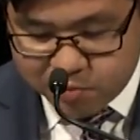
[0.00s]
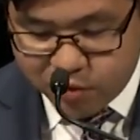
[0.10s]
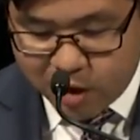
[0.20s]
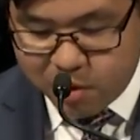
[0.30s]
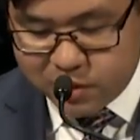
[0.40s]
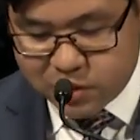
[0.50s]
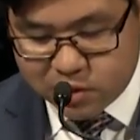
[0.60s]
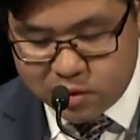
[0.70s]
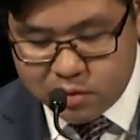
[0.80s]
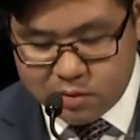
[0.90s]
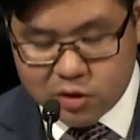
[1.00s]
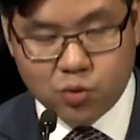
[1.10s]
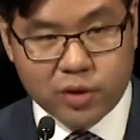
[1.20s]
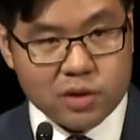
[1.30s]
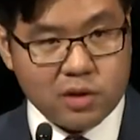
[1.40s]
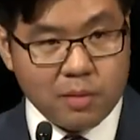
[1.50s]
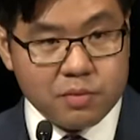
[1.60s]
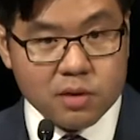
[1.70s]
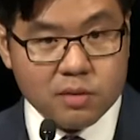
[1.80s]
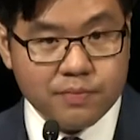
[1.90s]
Prime Minister to
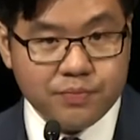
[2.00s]
accept,